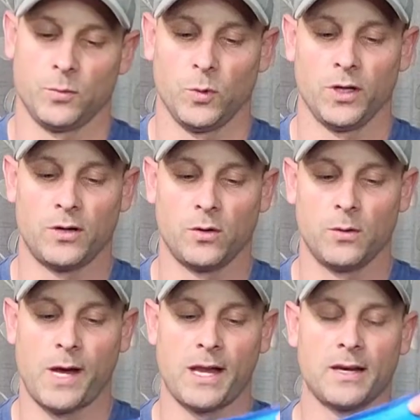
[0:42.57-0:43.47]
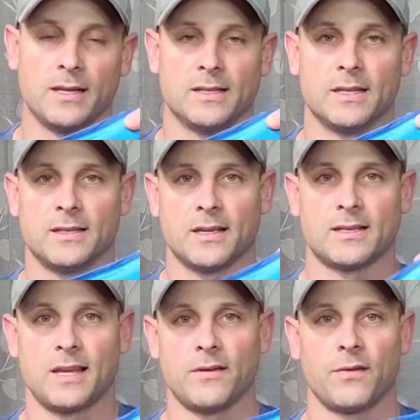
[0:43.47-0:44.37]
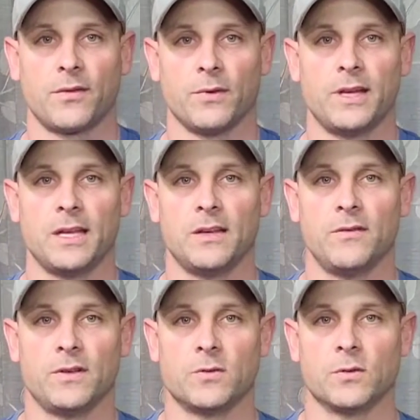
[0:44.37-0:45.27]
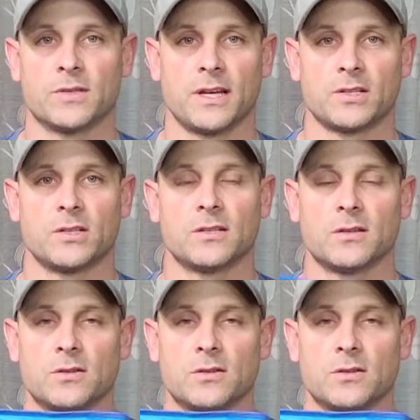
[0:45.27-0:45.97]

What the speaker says: really cool about it is it does have three individual sections,